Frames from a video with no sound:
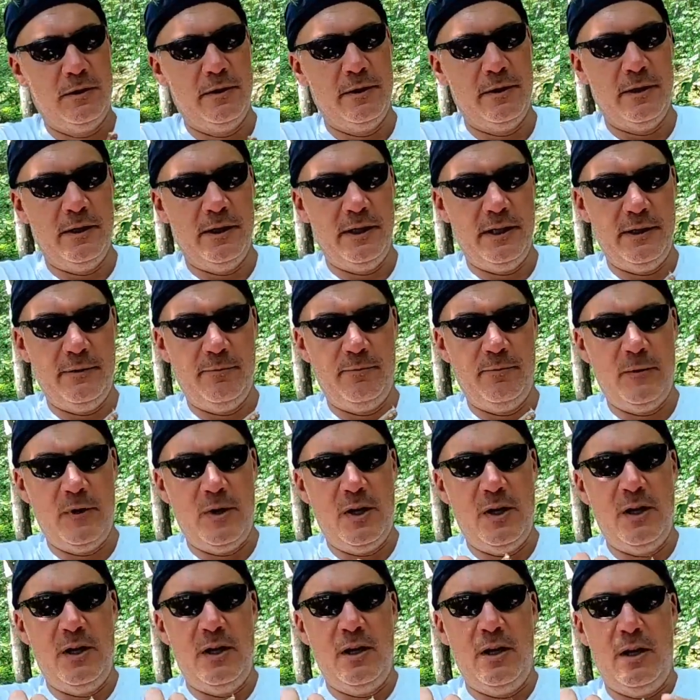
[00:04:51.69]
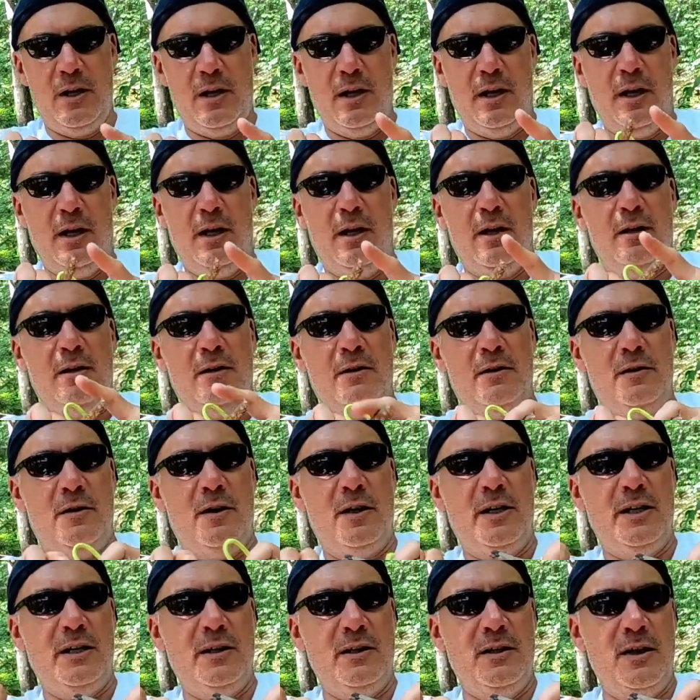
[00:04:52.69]
All right, and
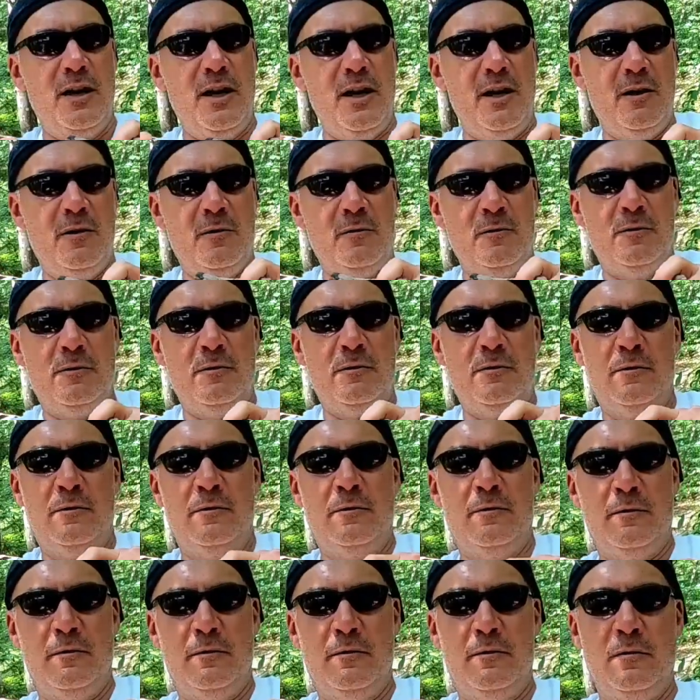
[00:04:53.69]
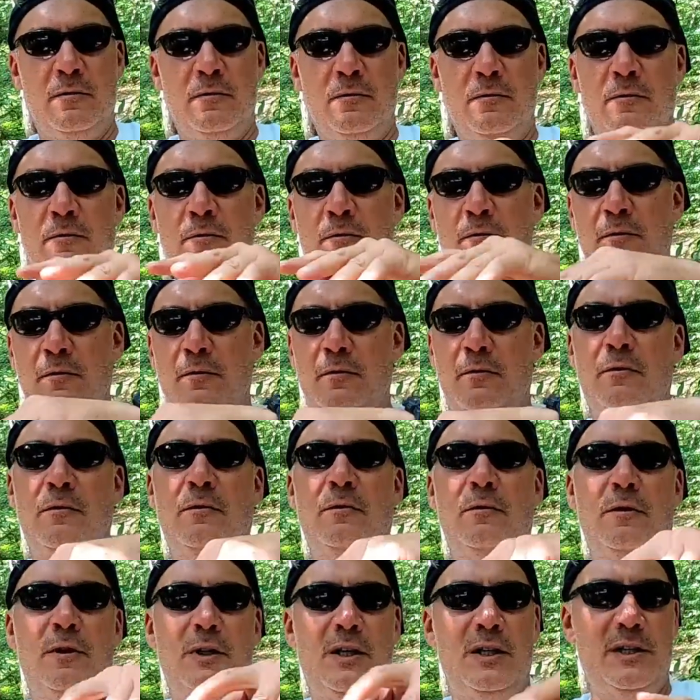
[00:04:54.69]
tighten down
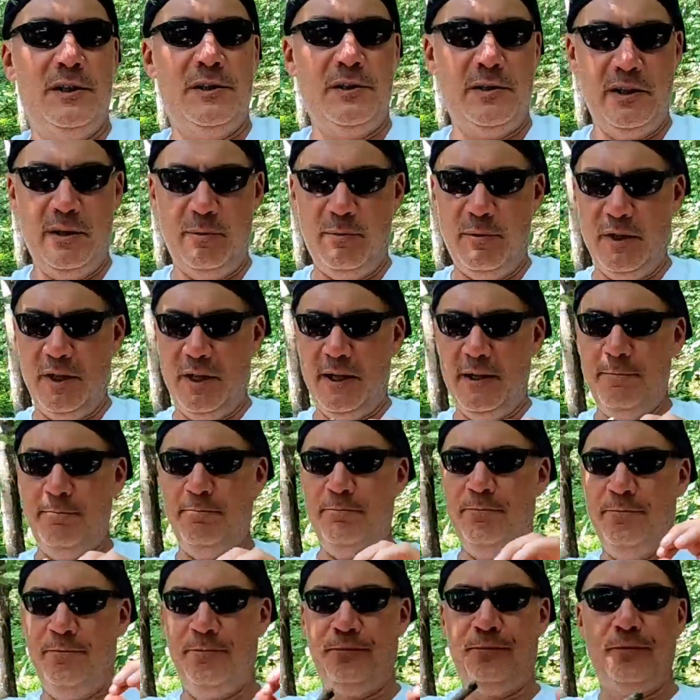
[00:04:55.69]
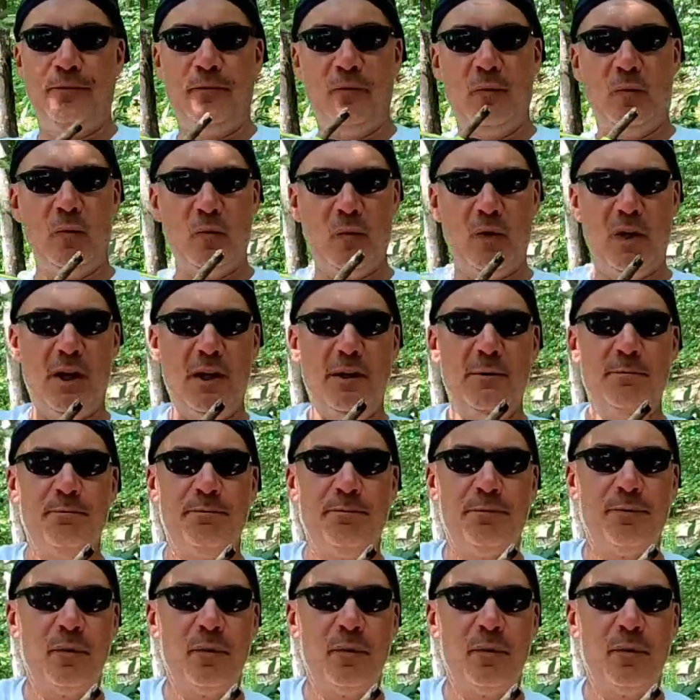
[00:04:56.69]
on the slip knot. Okay.